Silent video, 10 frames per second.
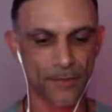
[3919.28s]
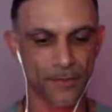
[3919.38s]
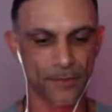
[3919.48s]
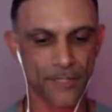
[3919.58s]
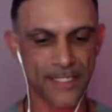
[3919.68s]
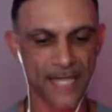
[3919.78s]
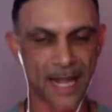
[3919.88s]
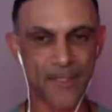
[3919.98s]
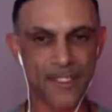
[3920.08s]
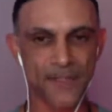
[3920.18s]
These
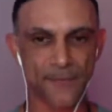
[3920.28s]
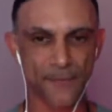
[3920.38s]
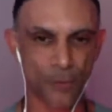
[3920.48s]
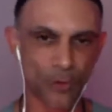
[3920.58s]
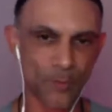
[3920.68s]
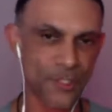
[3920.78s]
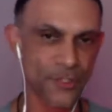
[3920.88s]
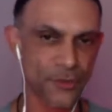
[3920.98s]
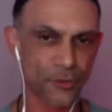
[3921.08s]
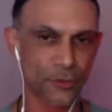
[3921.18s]
habits form the
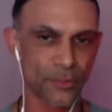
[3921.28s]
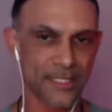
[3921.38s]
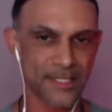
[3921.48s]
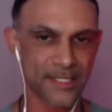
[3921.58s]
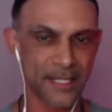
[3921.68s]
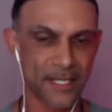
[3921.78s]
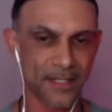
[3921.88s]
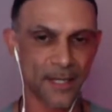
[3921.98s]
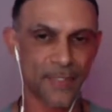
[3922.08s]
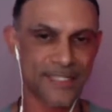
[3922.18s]
stories
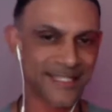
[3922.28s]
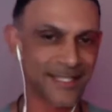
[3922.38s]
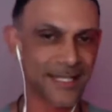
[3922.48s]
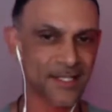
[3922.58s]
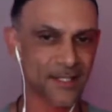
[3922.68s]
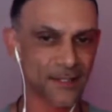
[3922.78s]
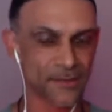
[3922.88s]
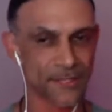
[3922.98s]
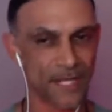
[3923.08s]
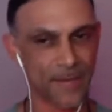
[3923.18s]
that we tell
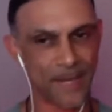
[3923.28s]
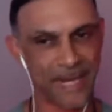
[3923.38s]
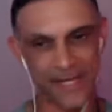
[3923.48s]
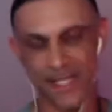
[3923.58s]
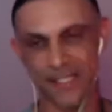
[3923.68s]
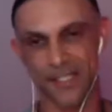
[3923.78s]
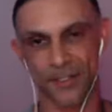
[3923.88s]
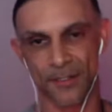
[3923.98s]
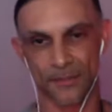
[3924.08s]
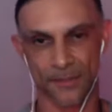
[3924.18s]
ourselves about
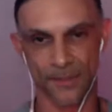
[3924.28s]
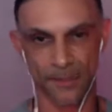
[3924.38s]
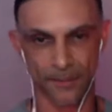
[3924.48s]
ourselves.